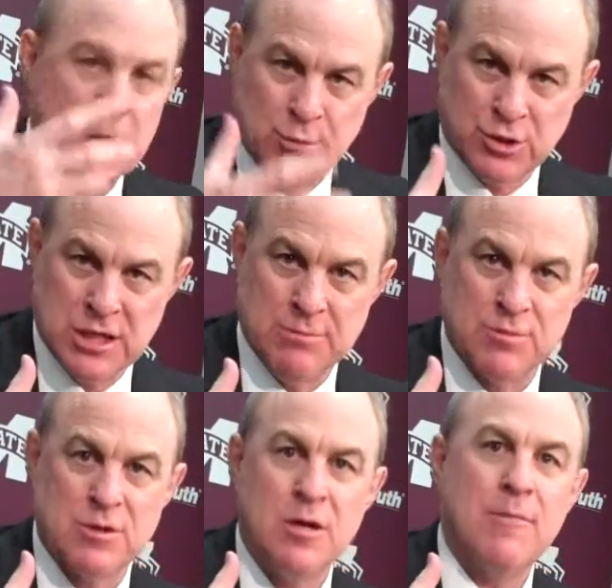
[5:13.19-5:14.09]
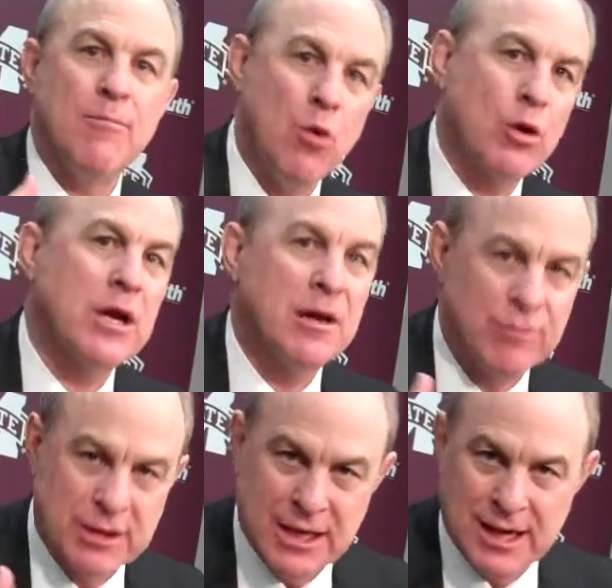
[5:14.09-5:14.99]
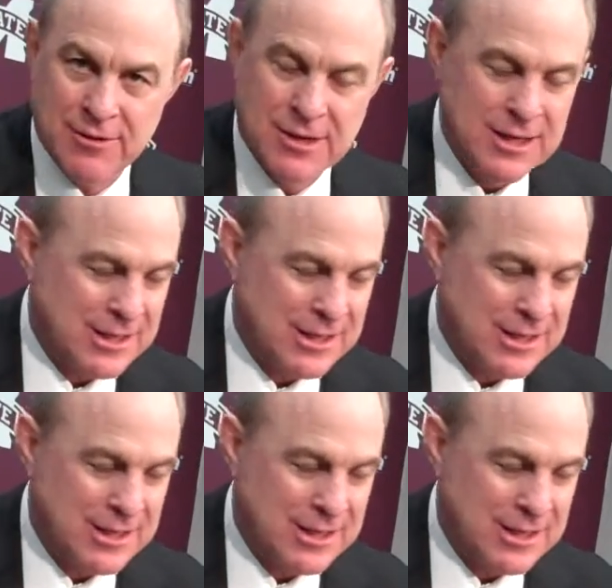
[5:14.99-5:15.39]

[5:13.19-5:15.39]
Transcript: double teams, more covering down.